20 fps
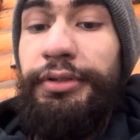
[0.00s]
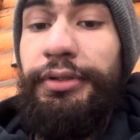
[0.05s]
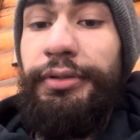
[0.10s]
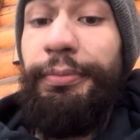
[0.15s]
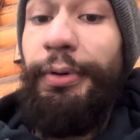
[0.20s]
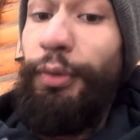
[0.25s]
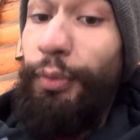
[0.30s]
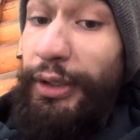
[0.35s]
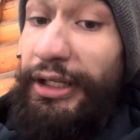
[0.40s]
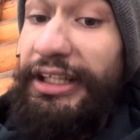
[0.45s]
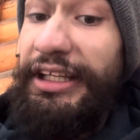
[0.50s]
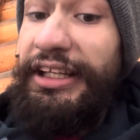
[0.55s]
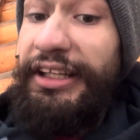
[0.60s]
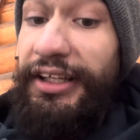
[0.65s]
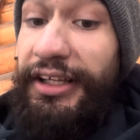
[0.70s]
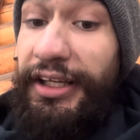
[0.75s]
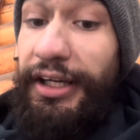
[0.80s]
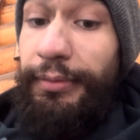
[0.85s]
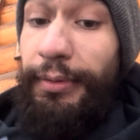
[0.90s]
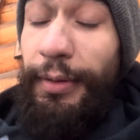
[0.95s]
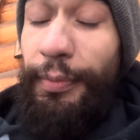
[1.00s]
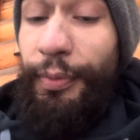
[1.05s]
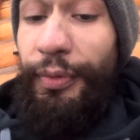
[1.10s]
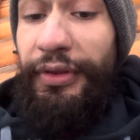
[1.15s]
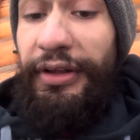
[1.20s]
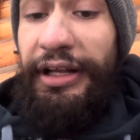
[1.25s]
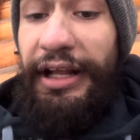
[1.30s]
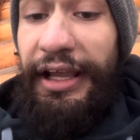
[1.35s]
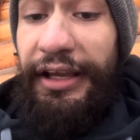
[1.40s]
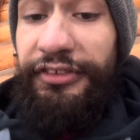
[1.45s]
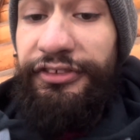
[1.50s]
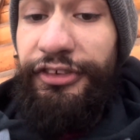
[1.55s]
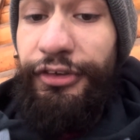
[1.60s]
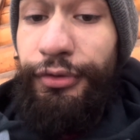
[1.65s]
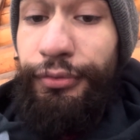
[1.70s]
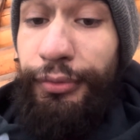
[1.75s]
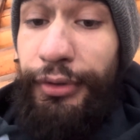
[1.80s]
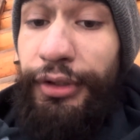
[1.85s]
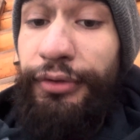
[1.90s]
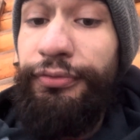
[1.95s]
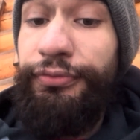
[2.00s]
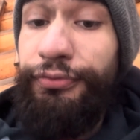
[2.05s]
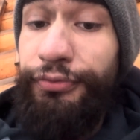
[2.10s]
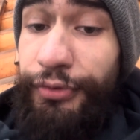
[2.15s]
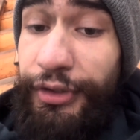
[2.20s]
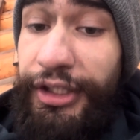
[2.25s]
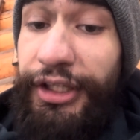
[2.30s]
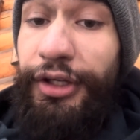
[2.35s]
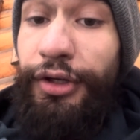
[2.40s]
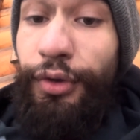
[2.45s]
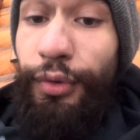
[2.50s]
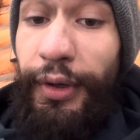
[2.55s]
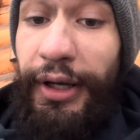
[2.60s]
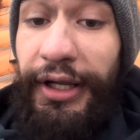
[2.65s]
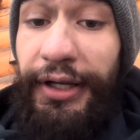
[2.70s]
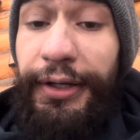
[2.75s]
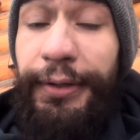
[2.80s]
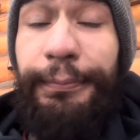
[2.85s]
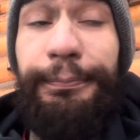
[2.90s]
But we need to come up with an answer real freaking quick.